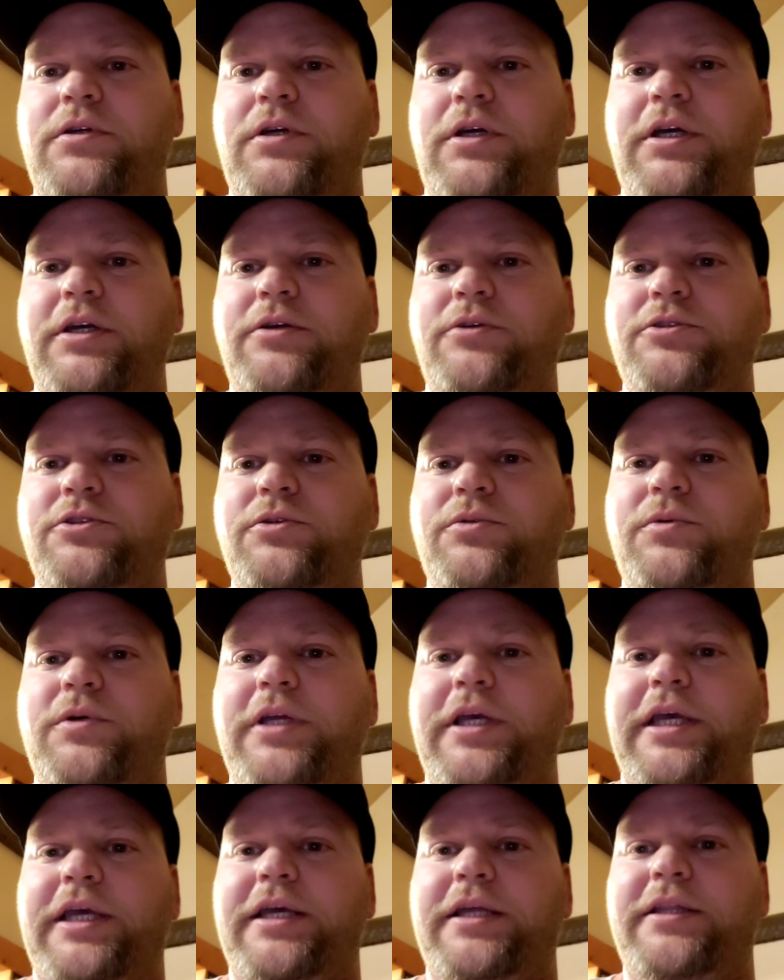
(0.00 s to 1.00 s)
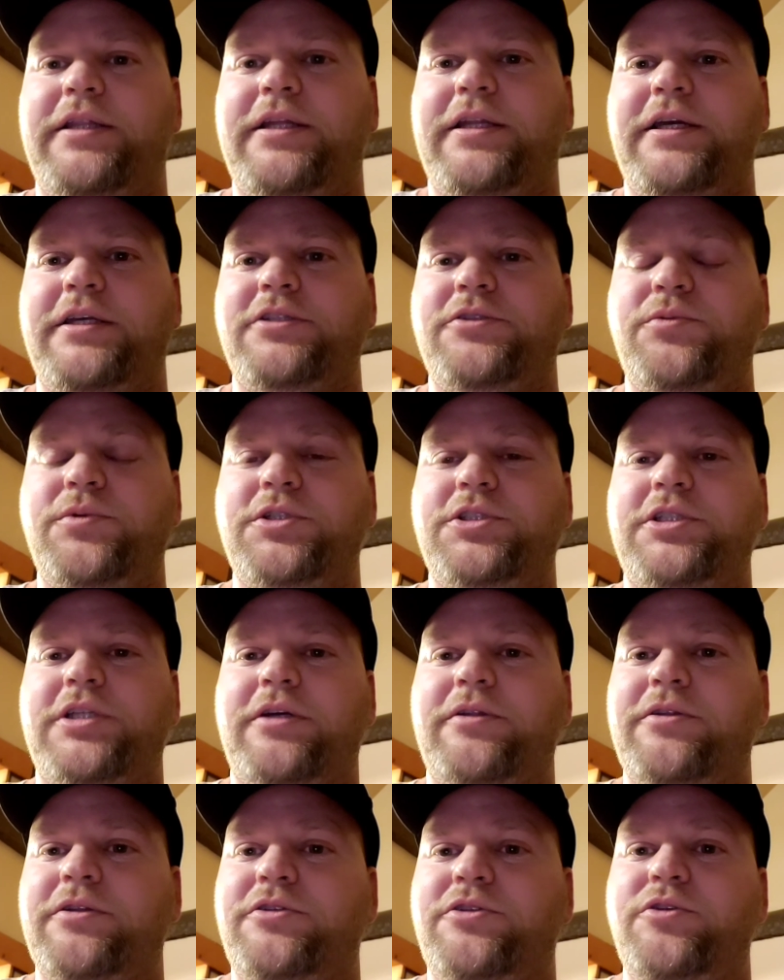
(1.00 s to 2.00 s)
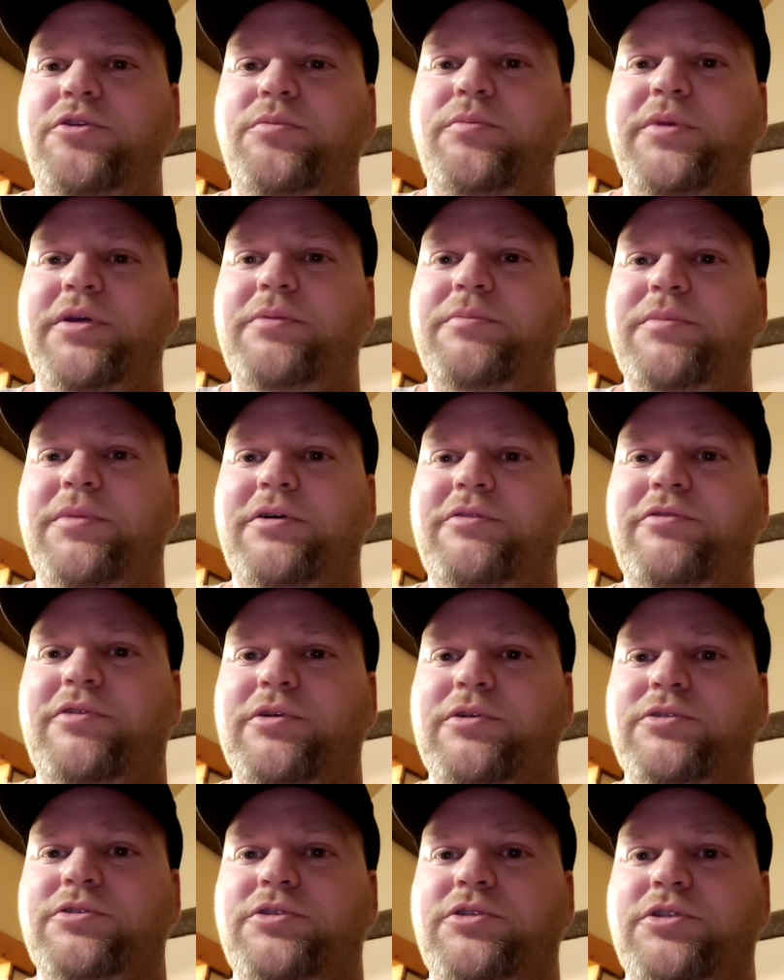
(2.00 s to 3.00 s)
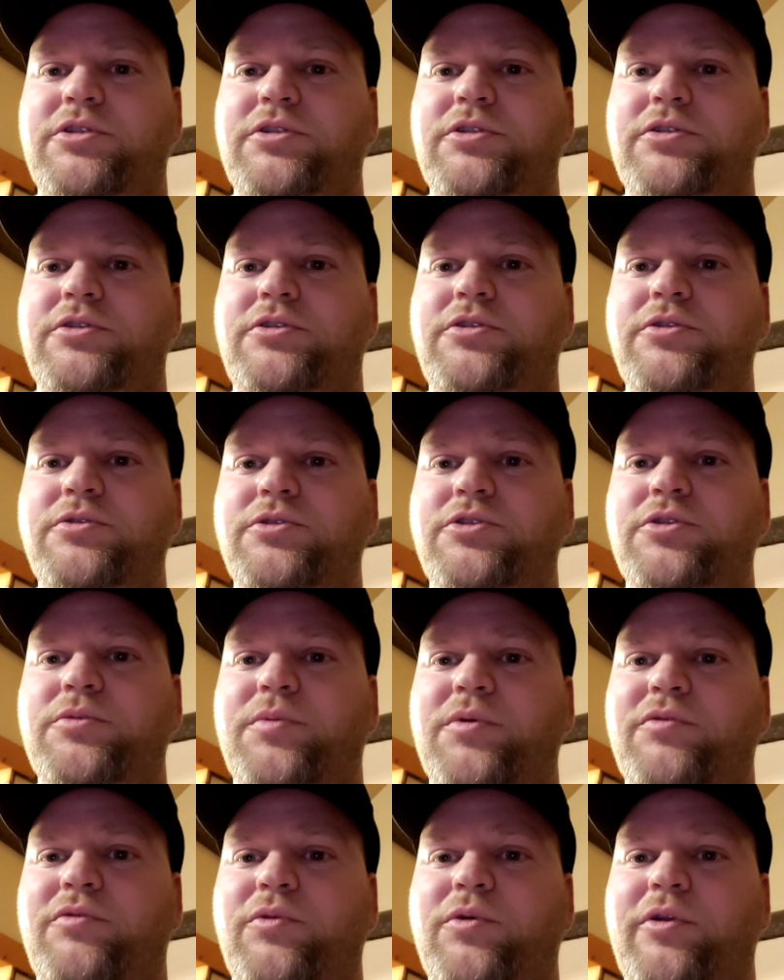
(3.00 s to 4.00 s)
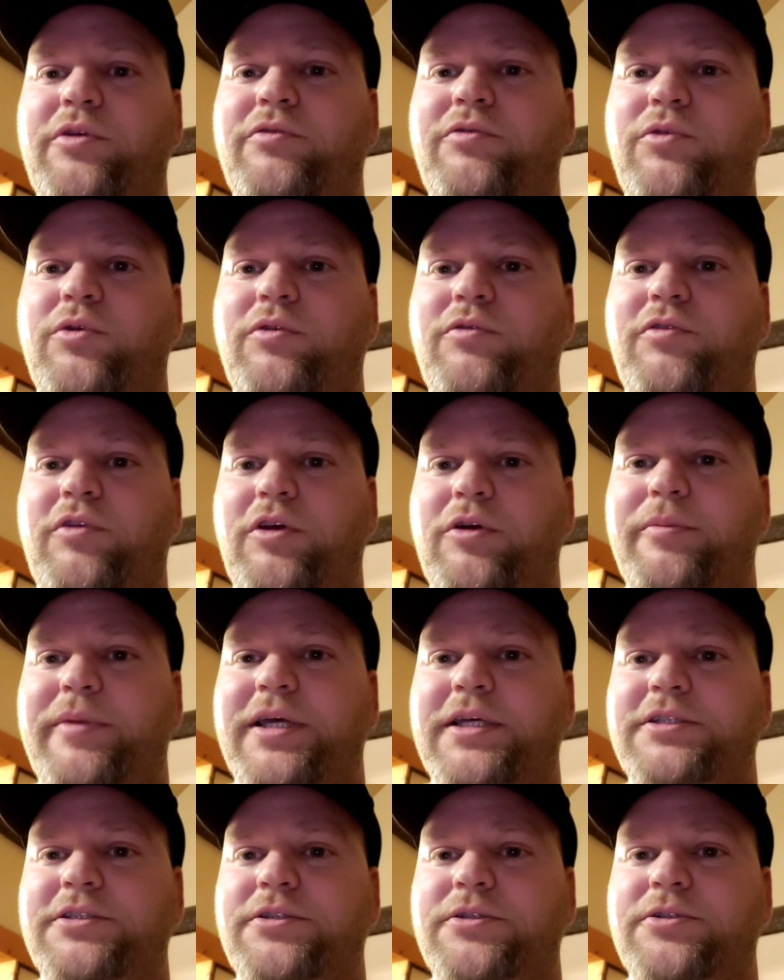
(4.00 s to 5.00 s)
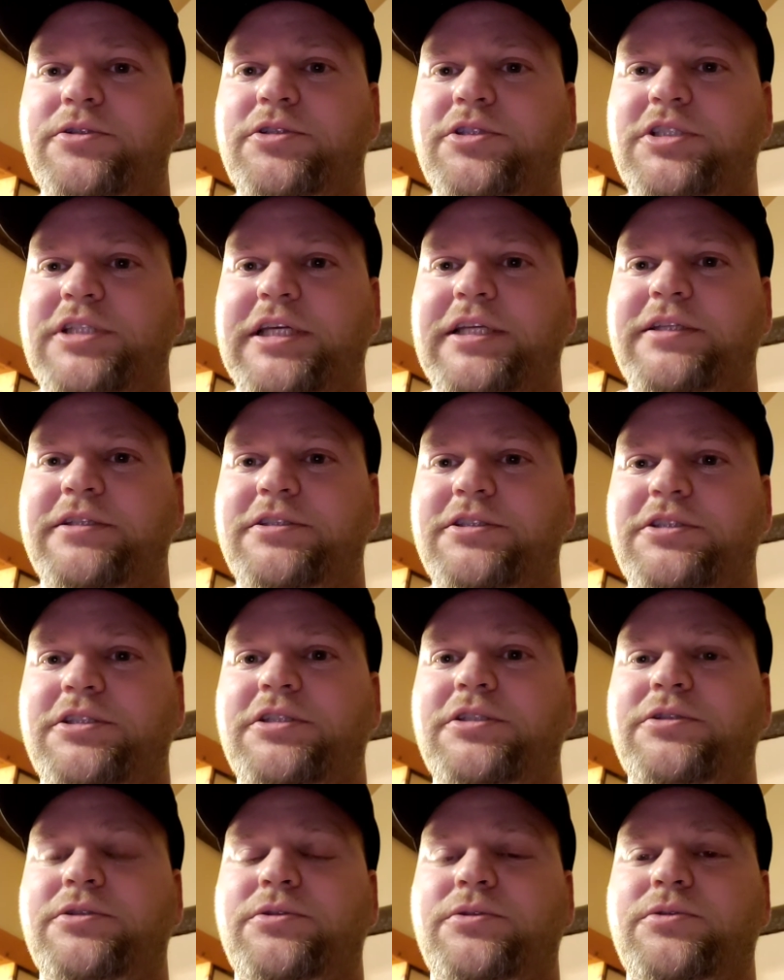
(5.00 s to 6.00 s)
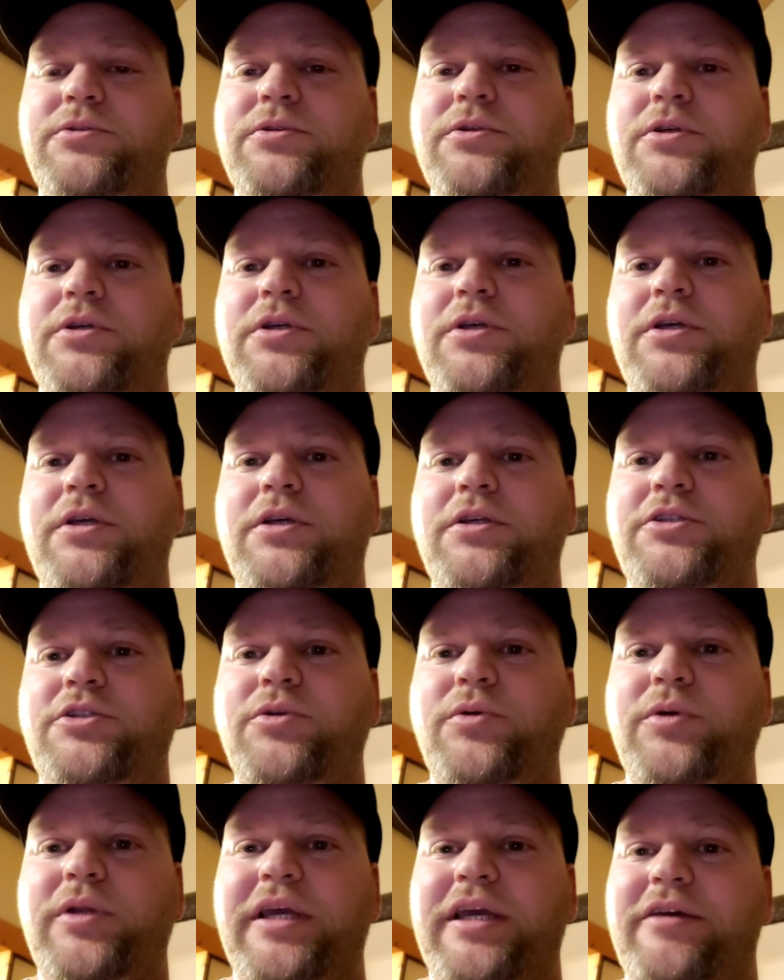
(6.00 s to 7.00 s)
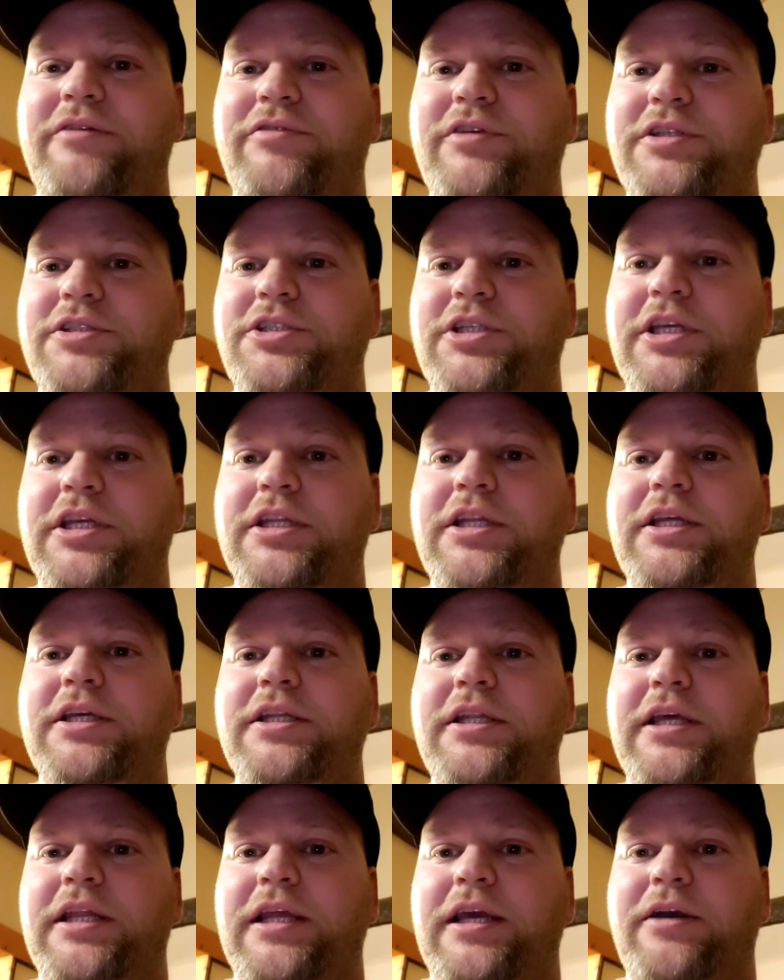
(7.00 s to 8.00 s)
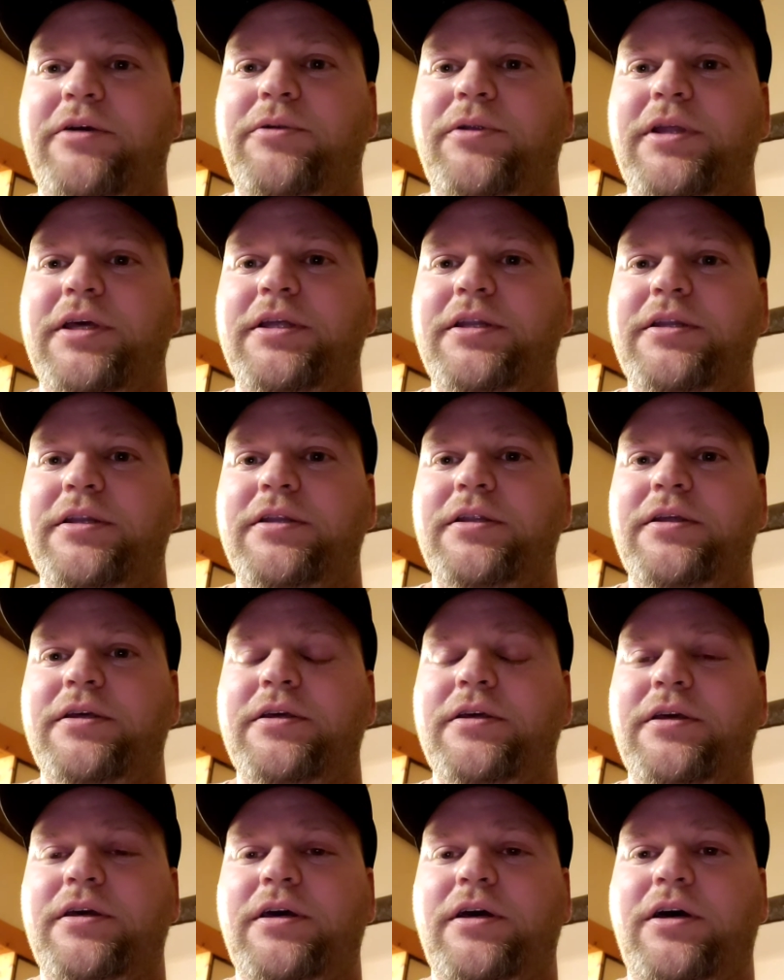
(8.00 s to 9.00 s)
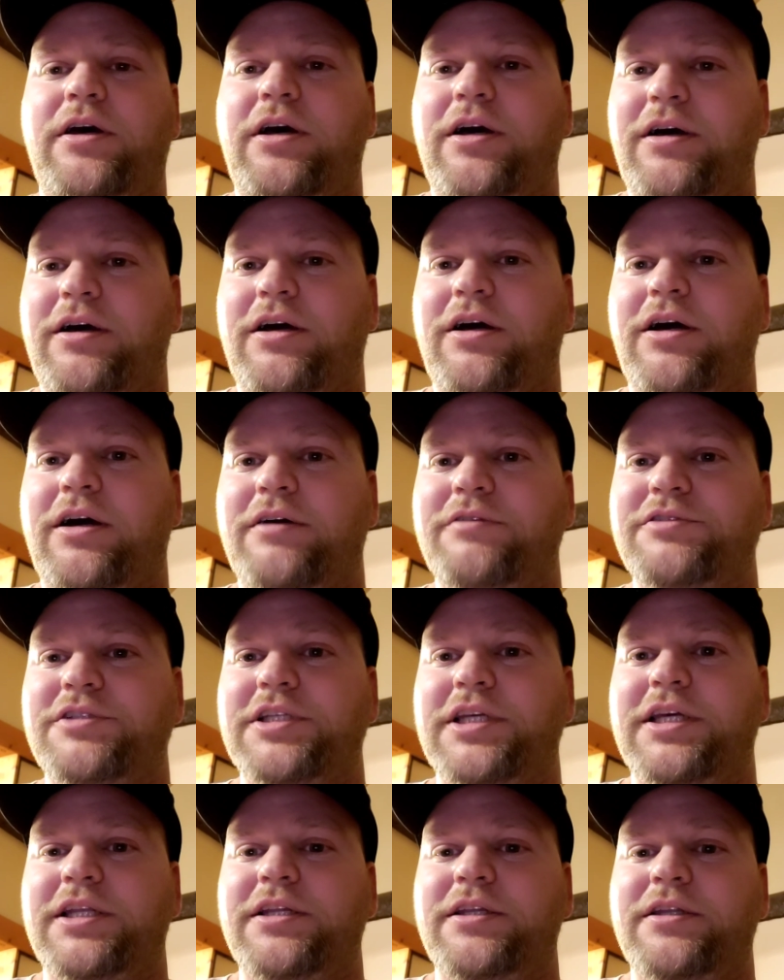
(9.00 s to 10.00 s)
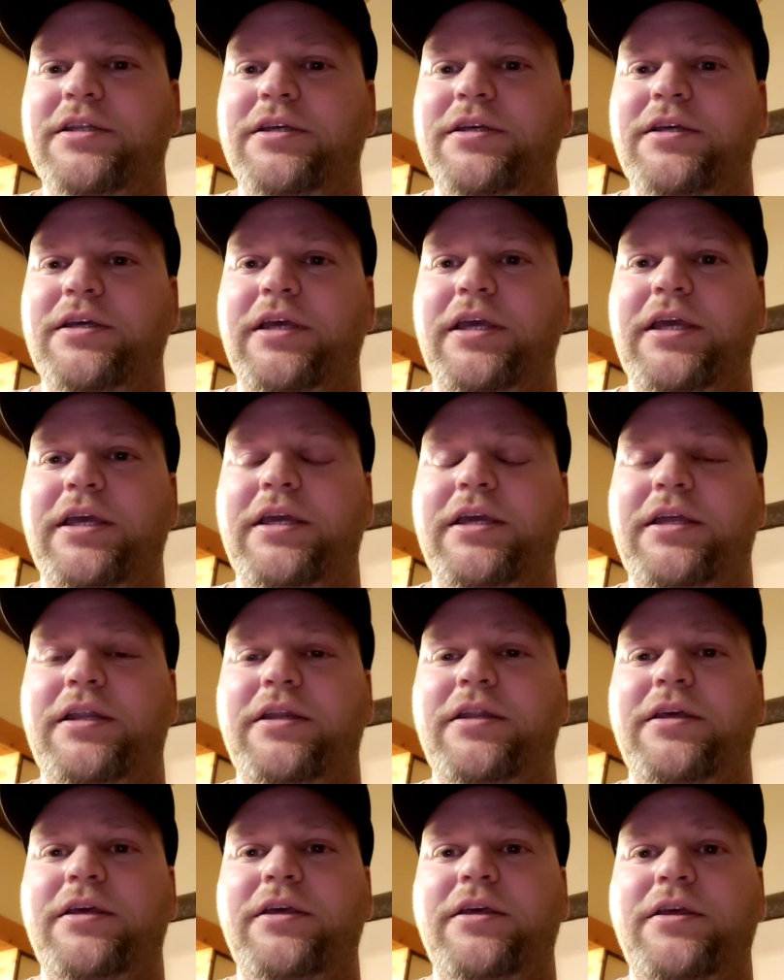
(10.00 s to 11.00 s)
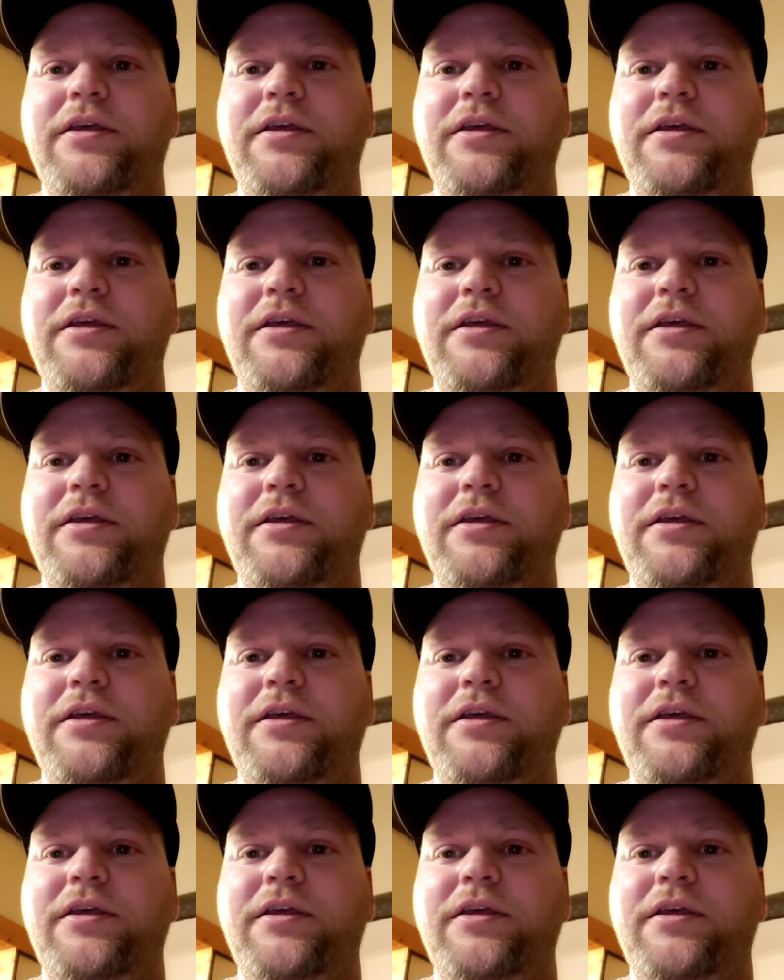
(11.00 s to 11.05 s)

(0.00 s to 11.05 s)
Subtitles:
I also want to add that I switched out the 2 mid mufflers to 2 Super 44 Flowmasters, stainless steel, 2.5-inch inlet and outlet offset. And